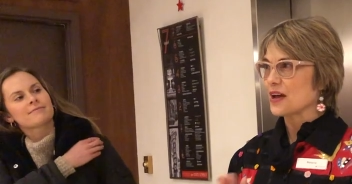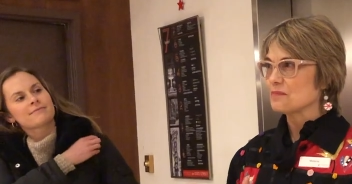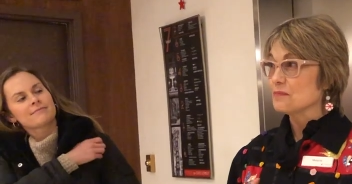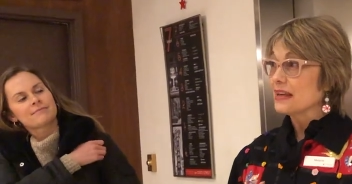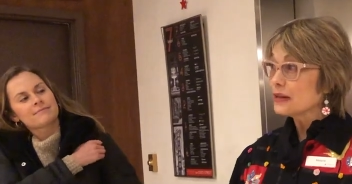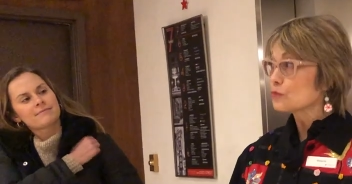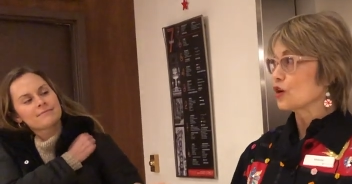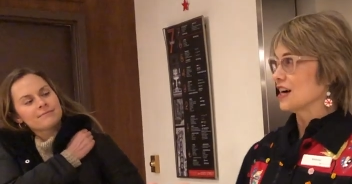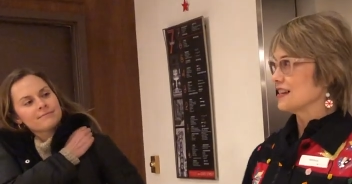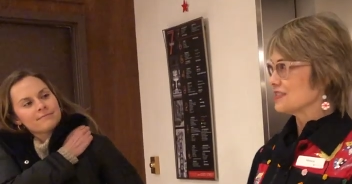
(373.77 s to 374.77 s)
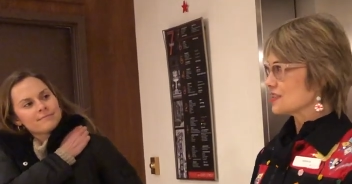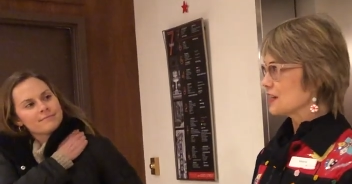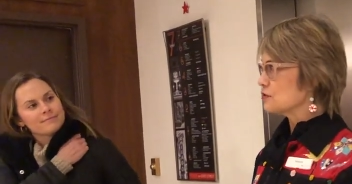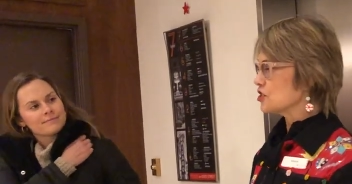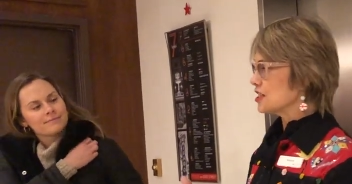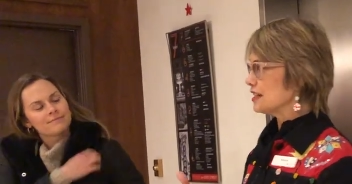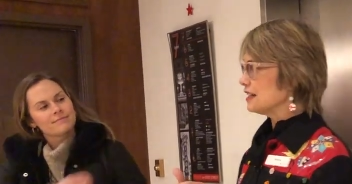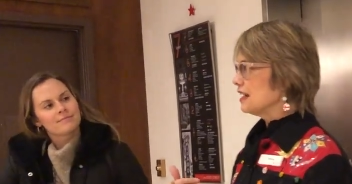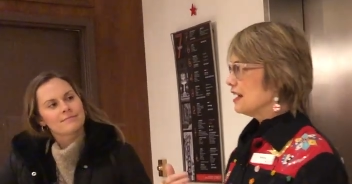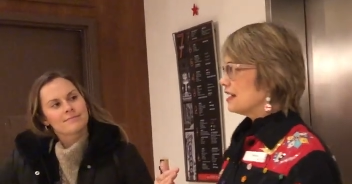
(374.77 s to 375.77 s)
Speaker 1: that meant was if she
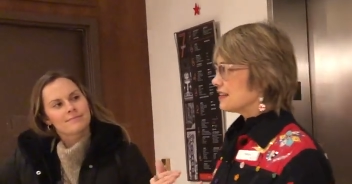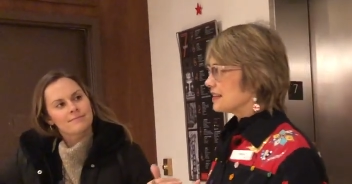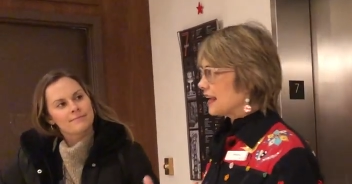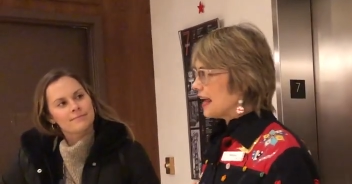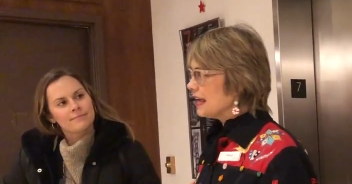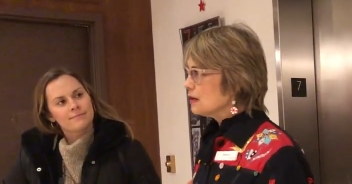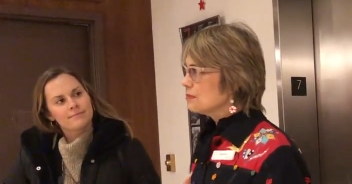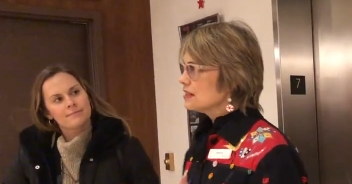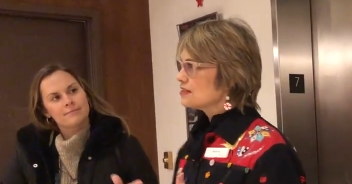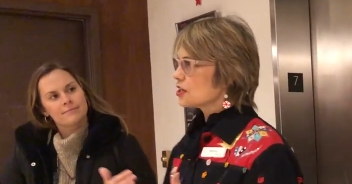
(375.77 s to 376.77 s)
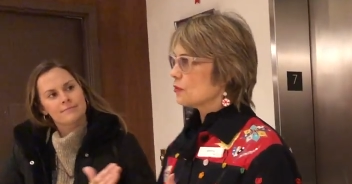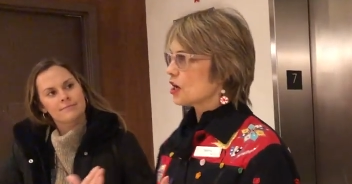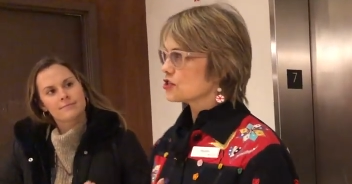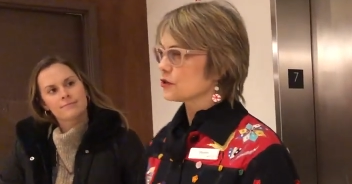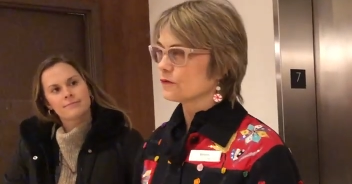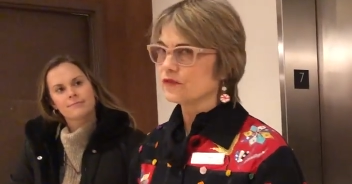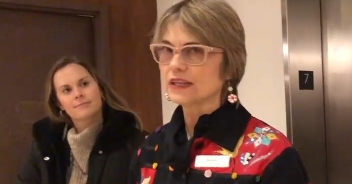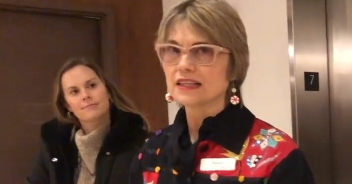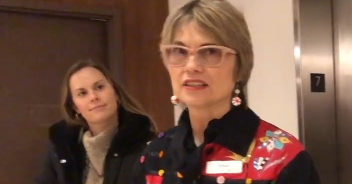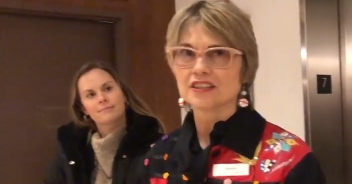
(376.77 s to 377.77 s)
came to Marshall
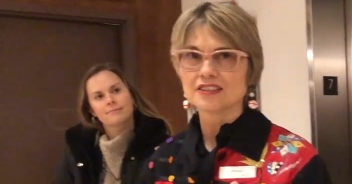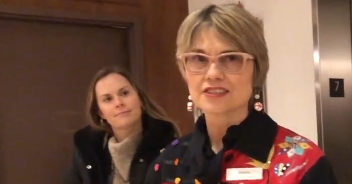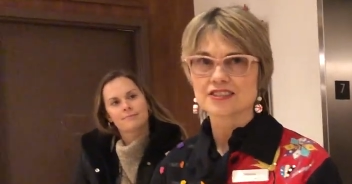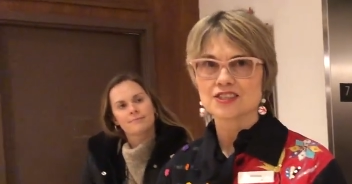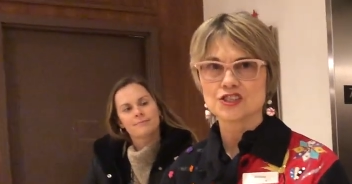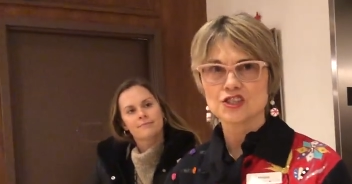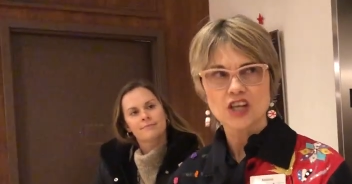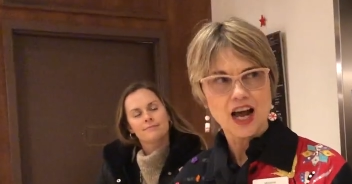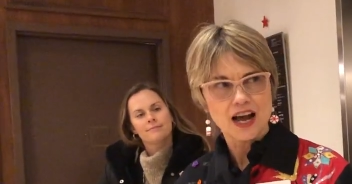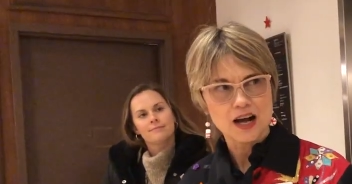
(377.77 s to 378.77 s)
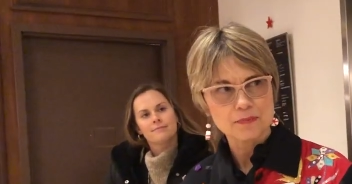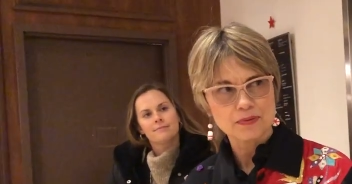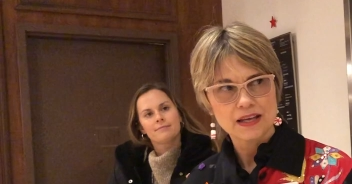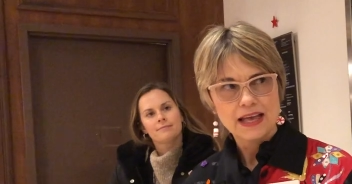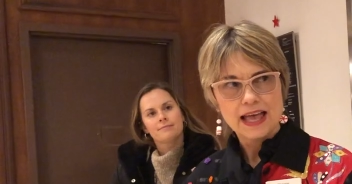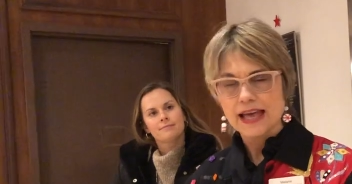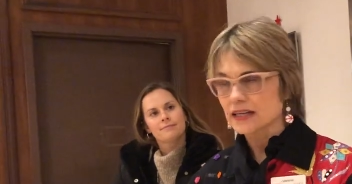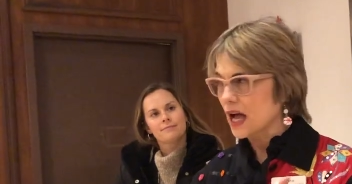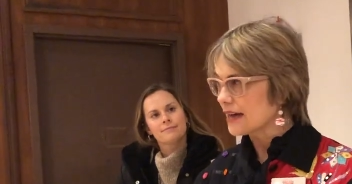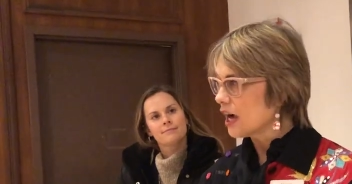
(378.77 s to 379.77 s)
Fields to shop
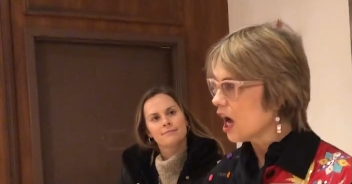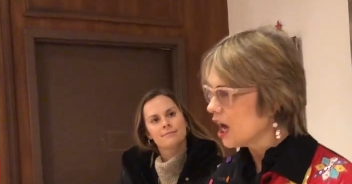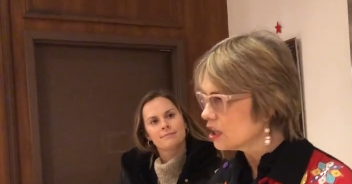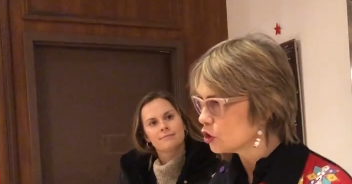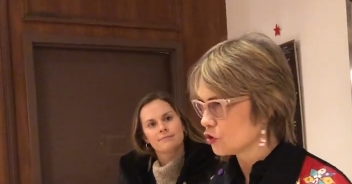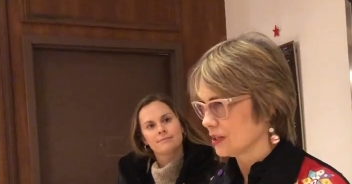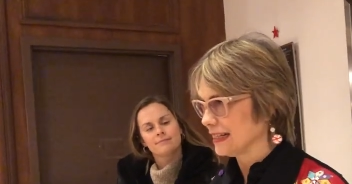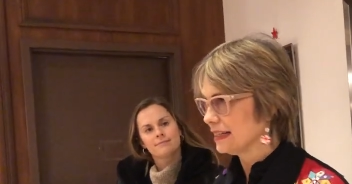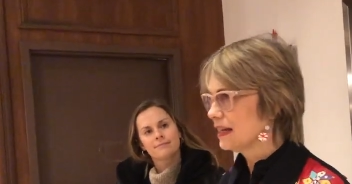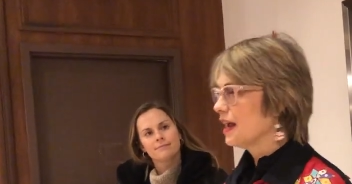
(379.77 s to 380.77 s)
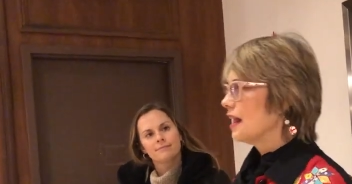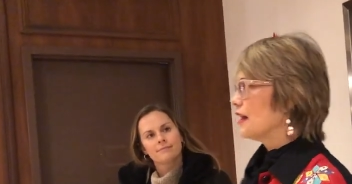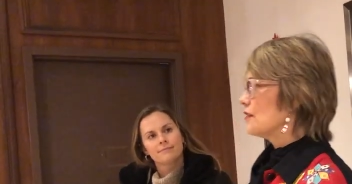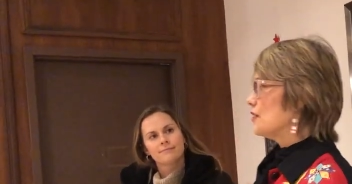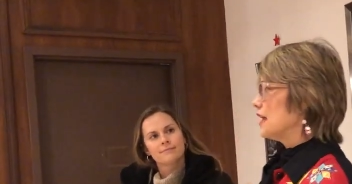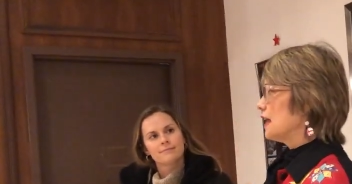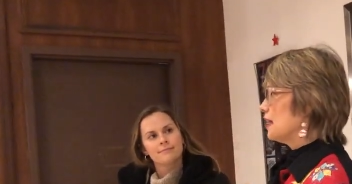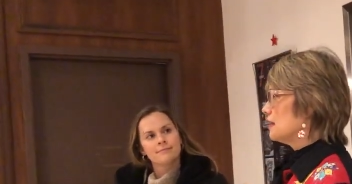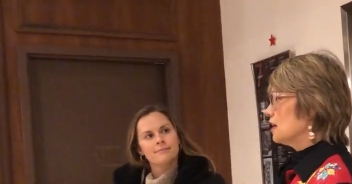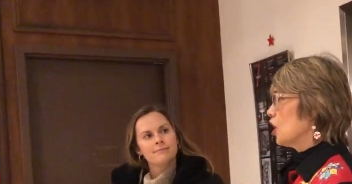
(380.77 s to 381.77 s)
and got hungry,
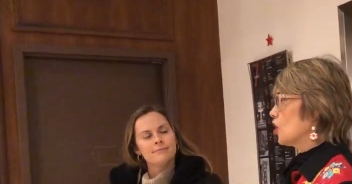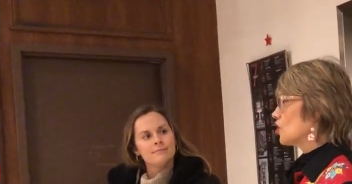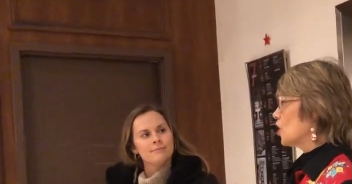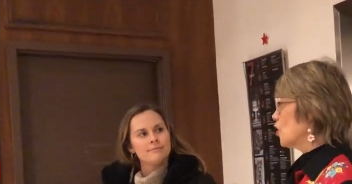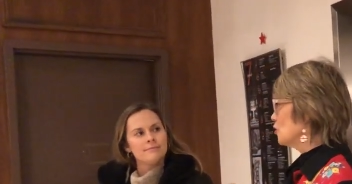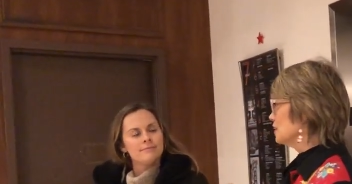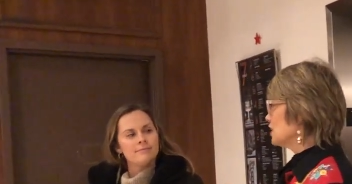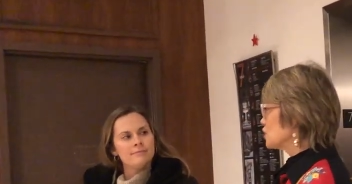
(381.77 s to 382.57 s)
then her only